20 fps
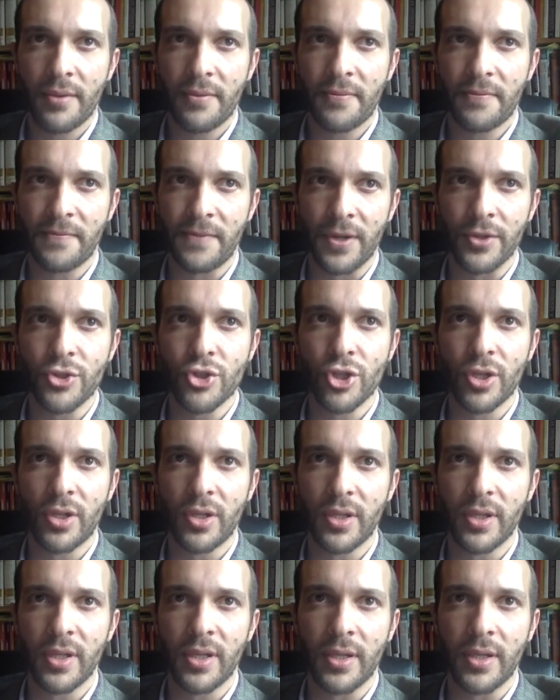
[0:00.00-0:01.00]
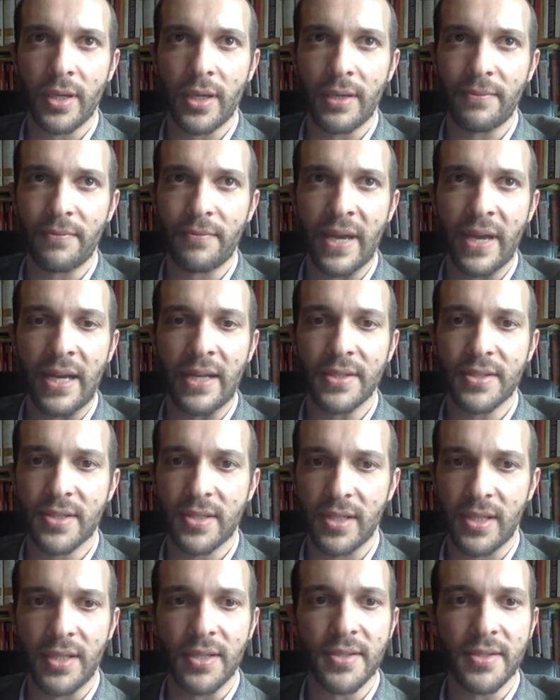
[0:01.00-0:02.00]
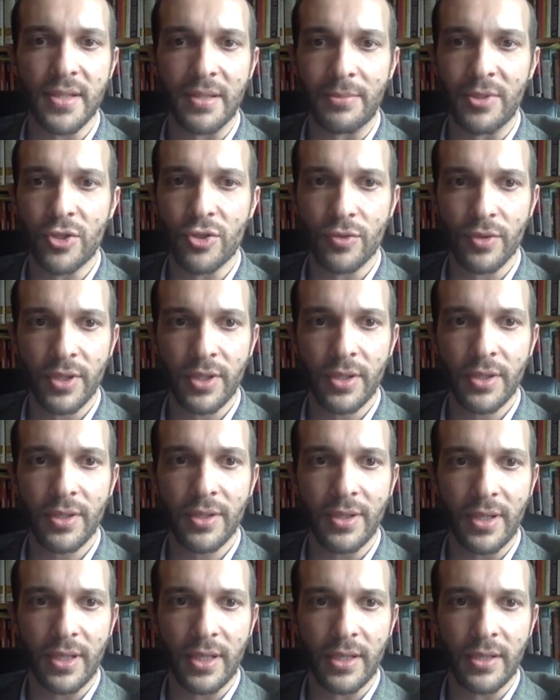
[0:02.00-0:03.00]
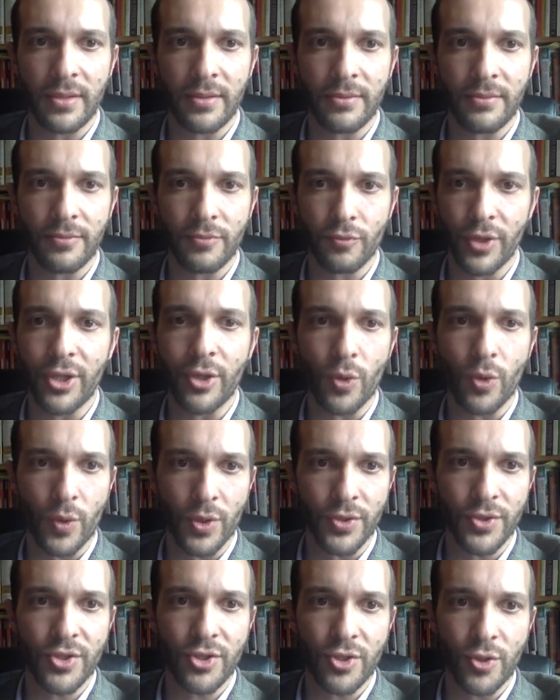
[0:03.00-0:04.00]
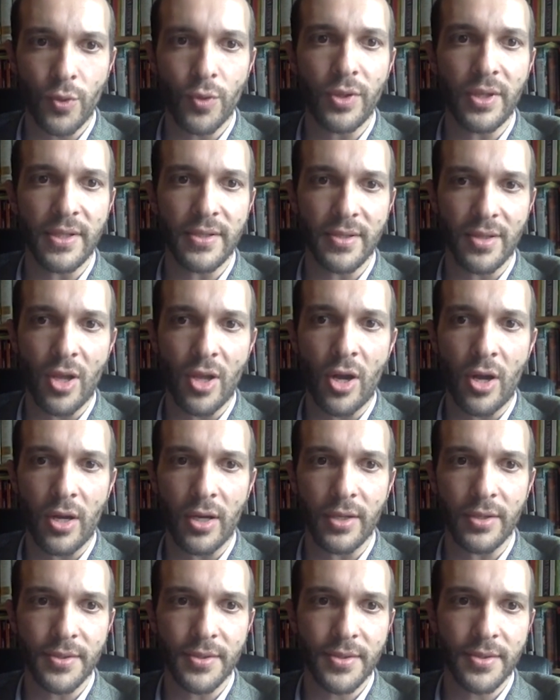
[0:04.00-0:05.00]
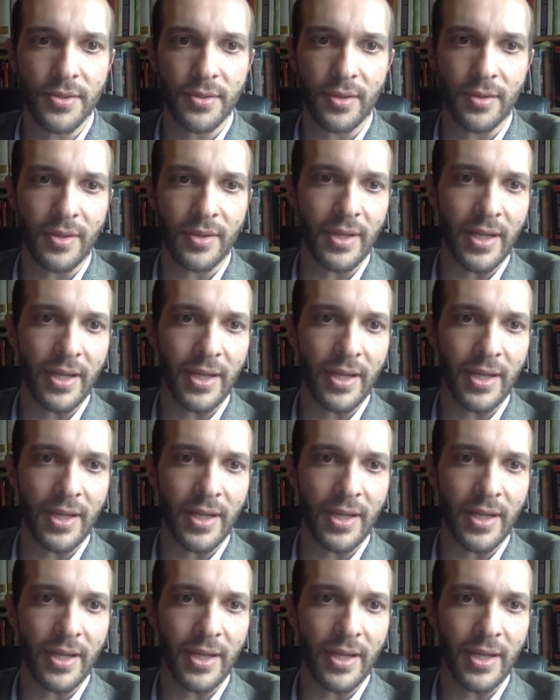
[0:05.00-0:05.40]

functionally a vast asymmetry in recourse to these laws.